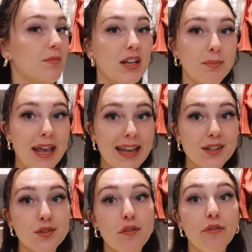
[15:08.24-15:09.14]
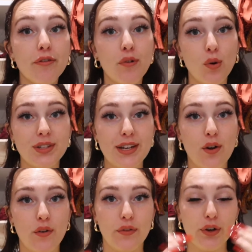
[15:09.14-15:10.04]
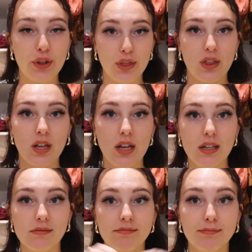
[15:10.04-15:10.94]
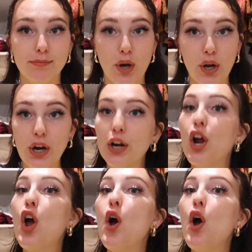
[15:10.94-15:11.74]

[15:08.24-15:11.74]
my pants folded over the bar,